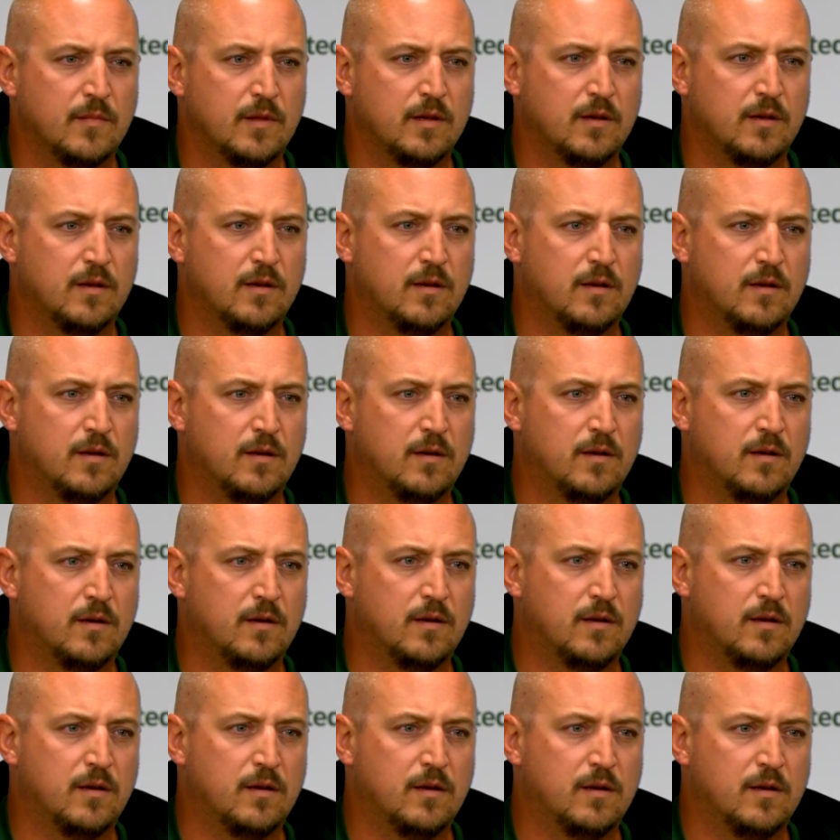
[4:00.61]
were up
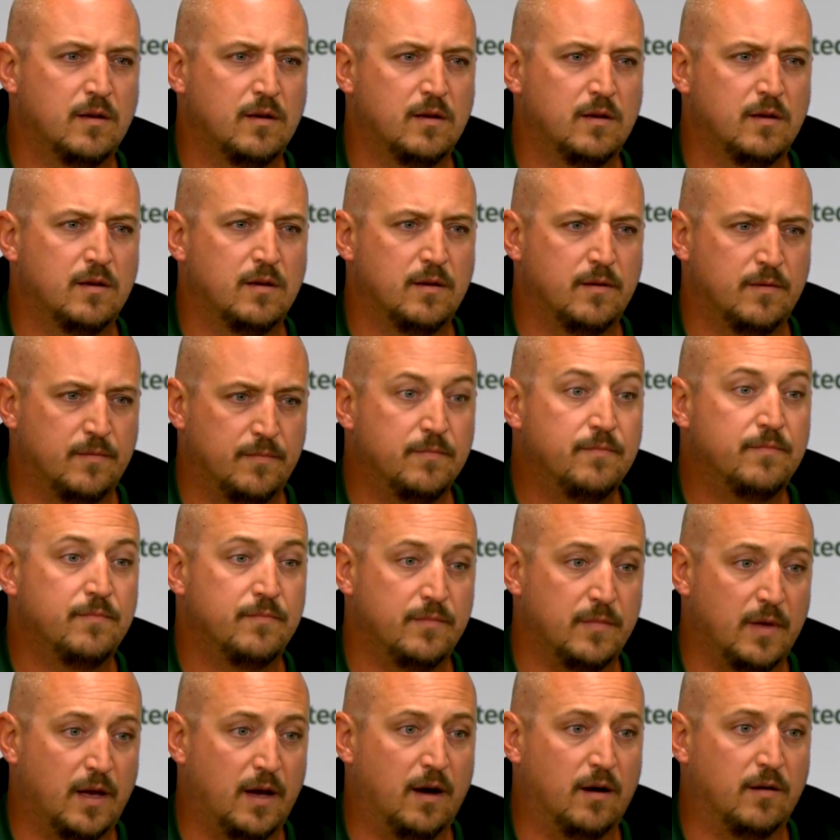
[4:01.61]
on them? You
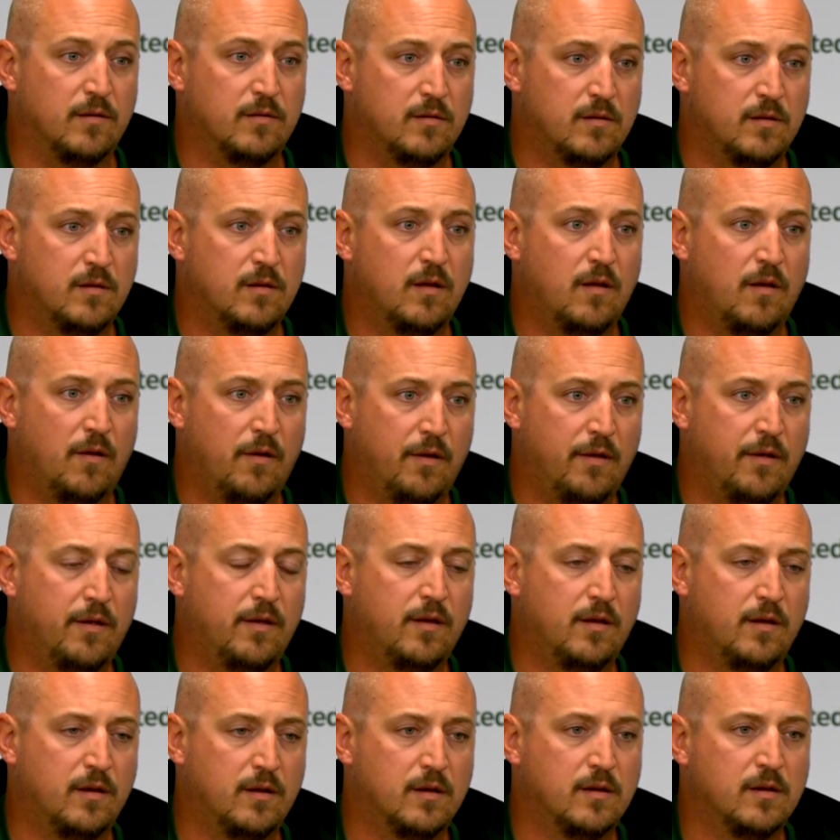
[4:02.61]
know, I mean, they were
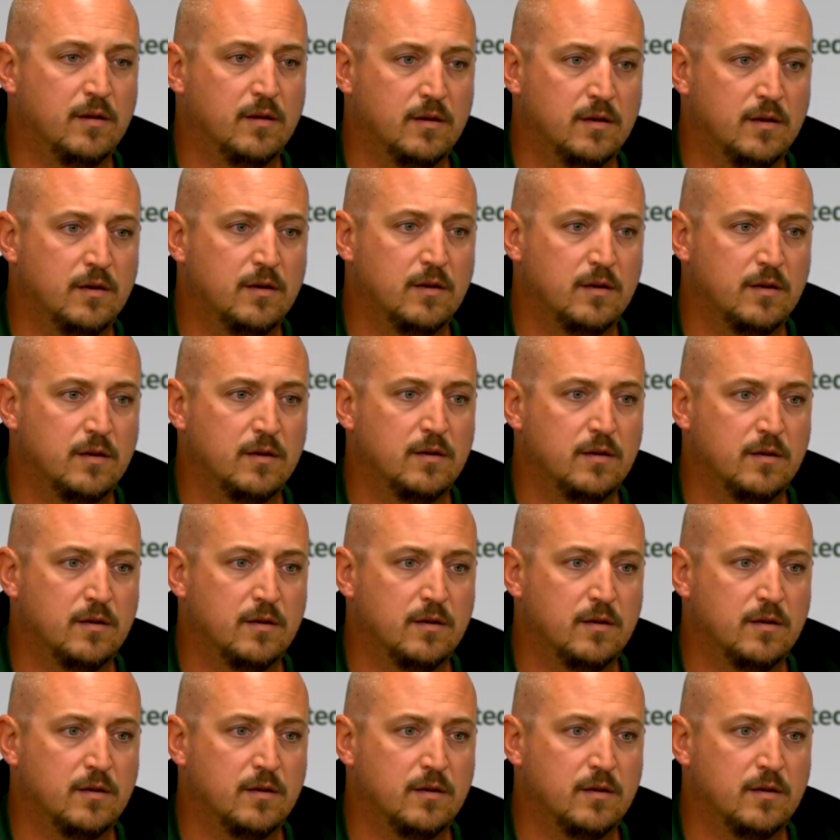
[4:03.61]
on them.